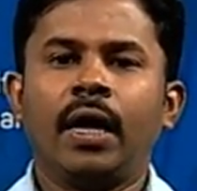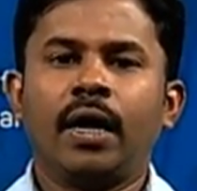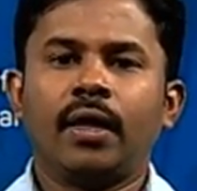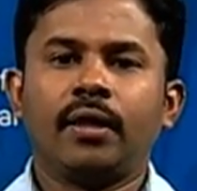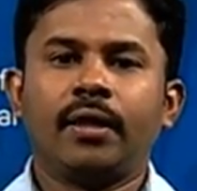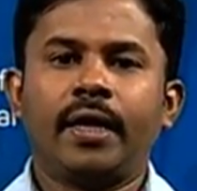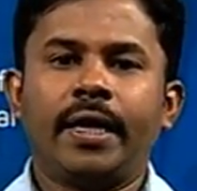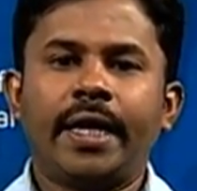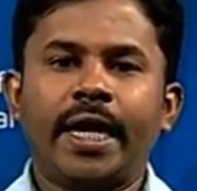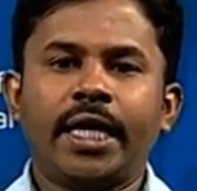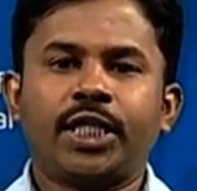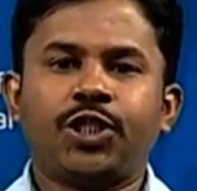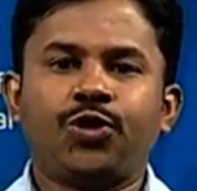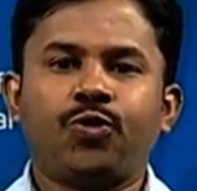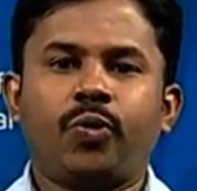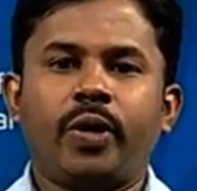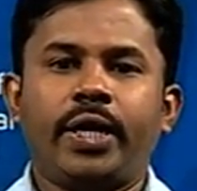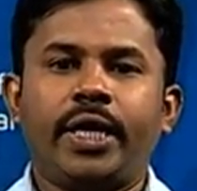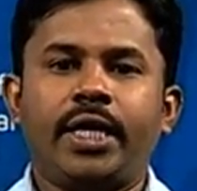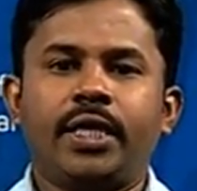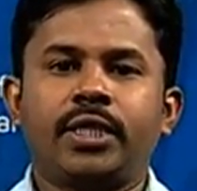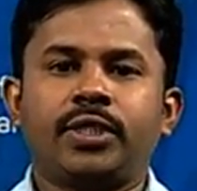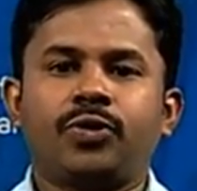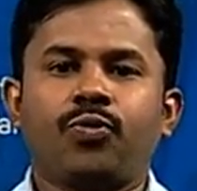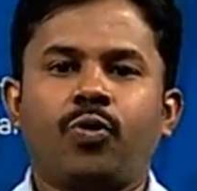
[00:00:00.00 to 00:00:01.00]
The next one
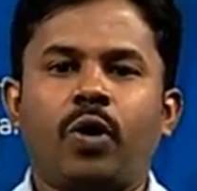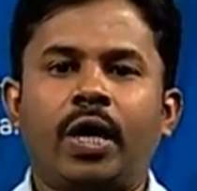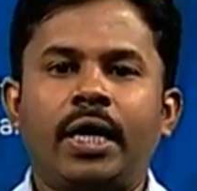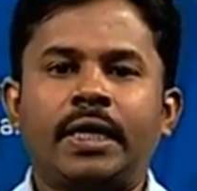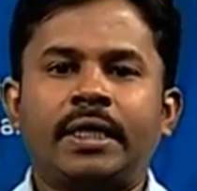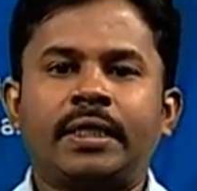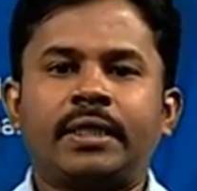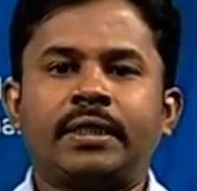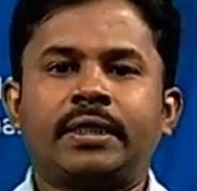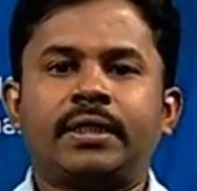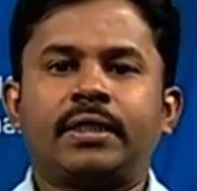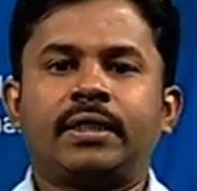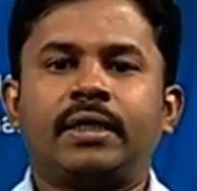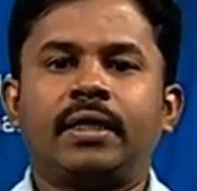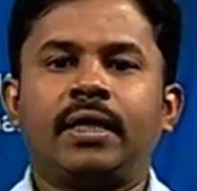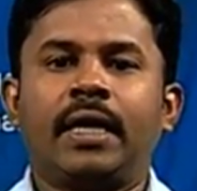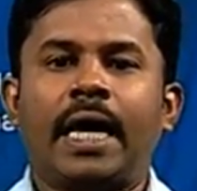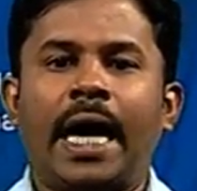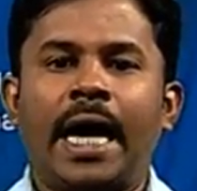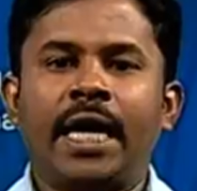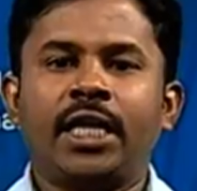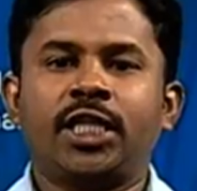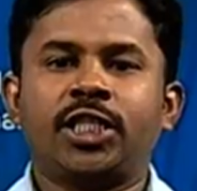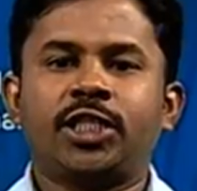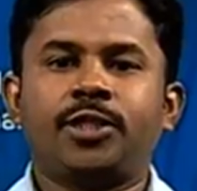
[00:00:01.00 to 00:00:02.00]
is
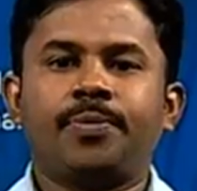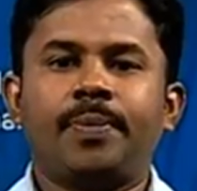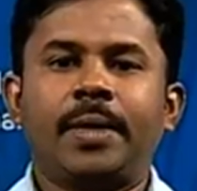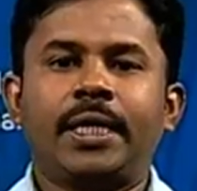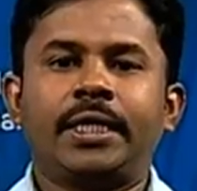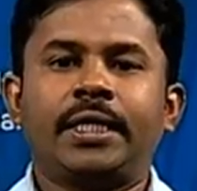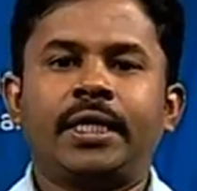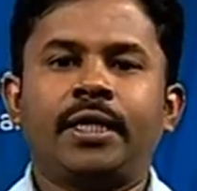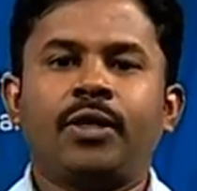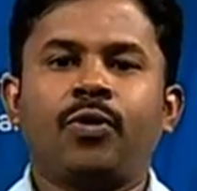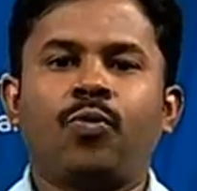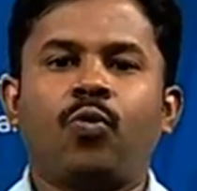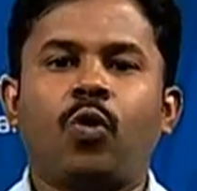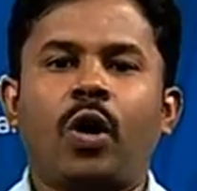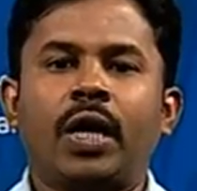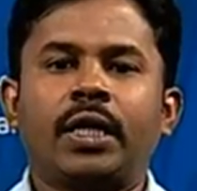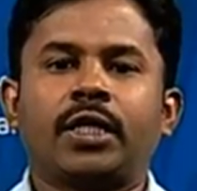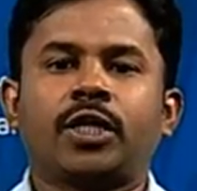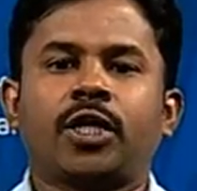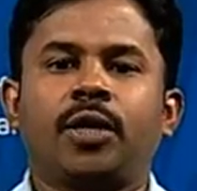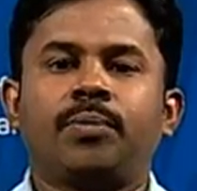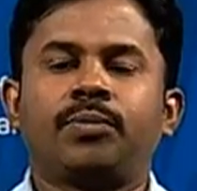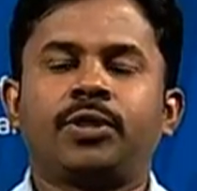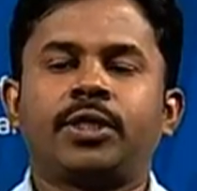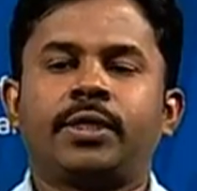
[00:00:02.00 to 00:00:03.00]
anticipating what
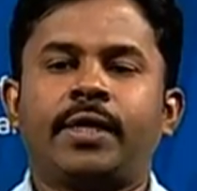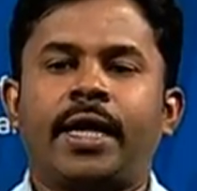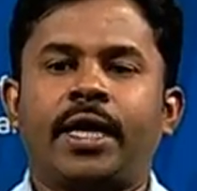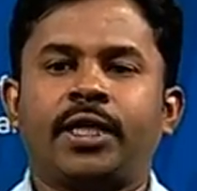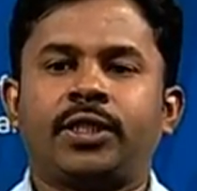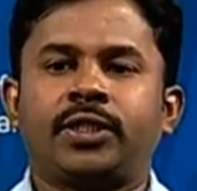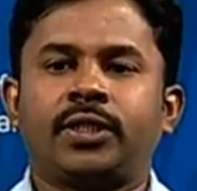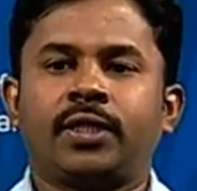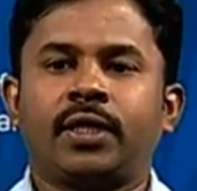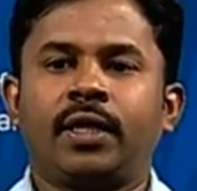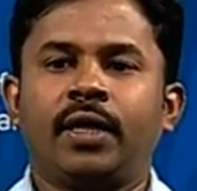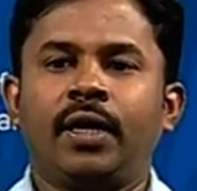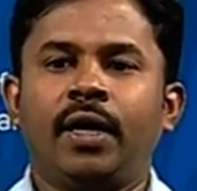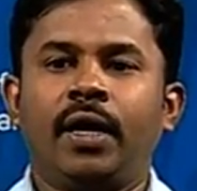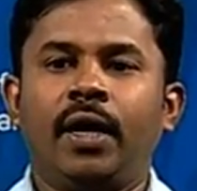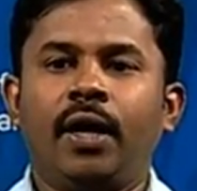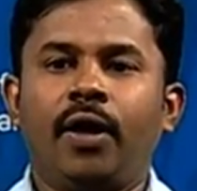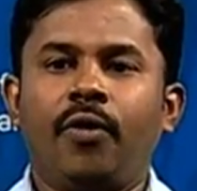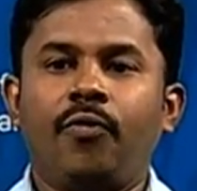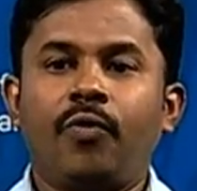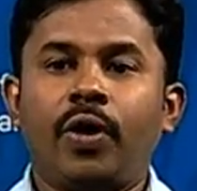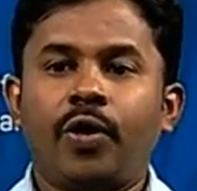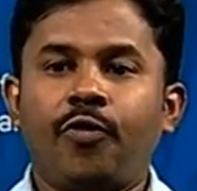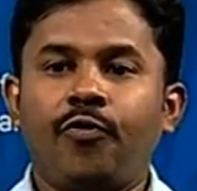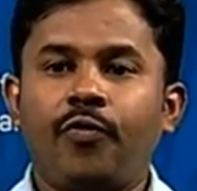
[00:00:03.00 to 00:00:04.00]
comes next.
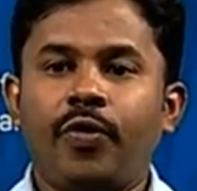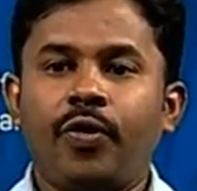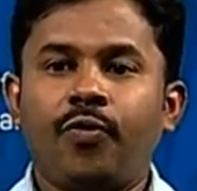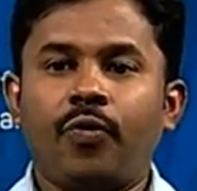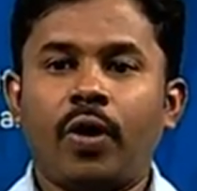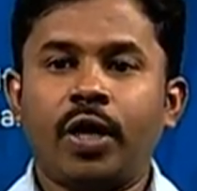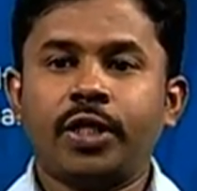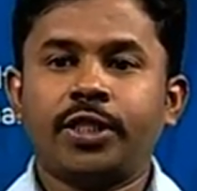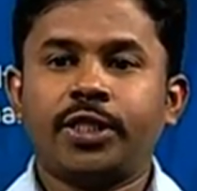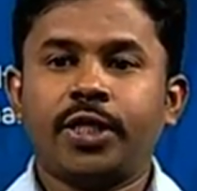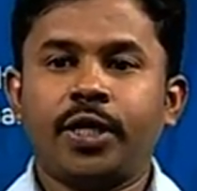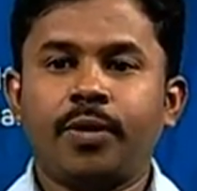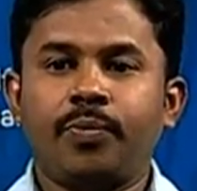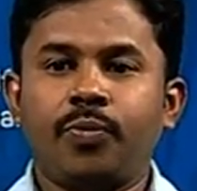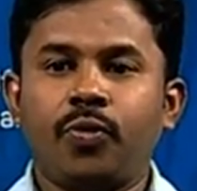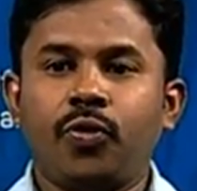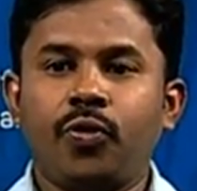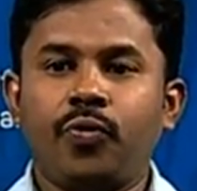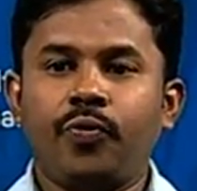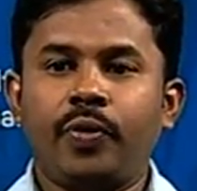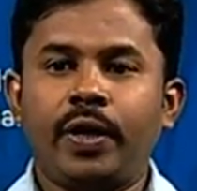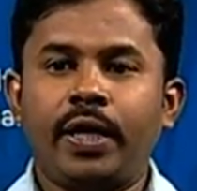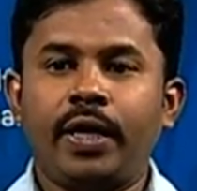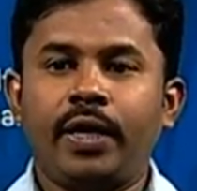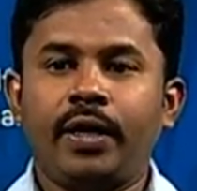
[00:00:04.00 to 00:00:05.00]
When we watch a
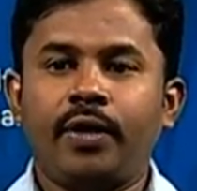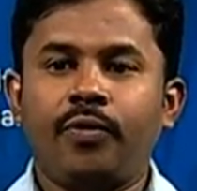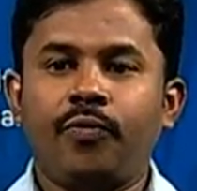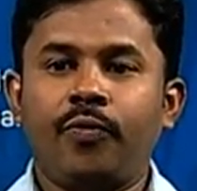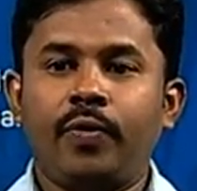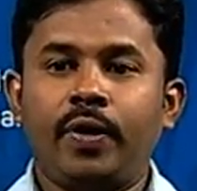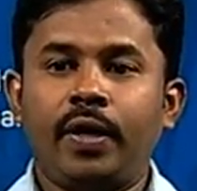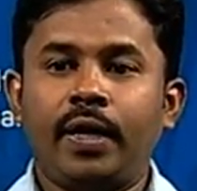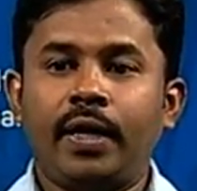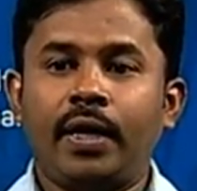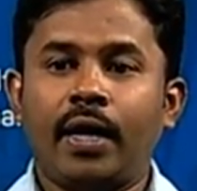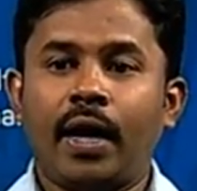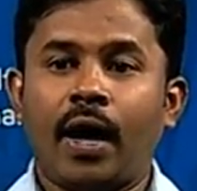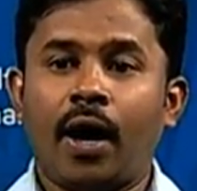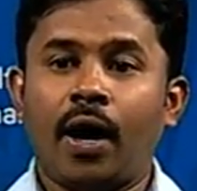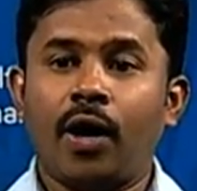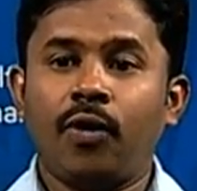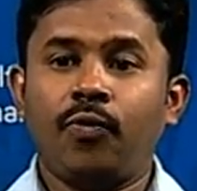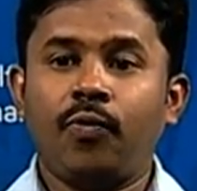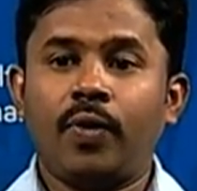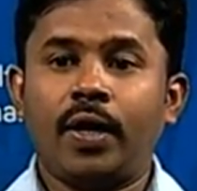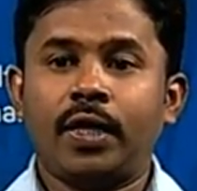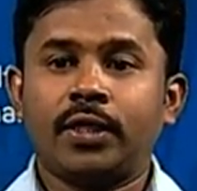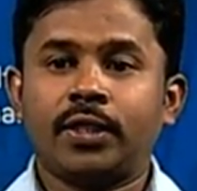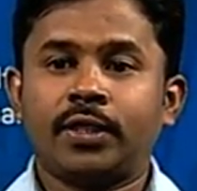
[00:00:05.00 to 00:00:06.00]
movie, we
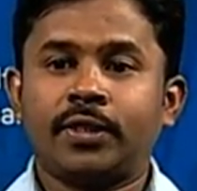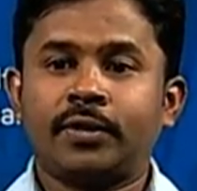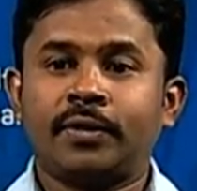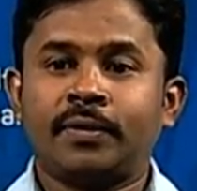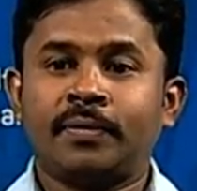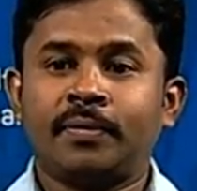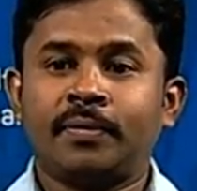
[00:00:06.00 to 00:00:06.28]
always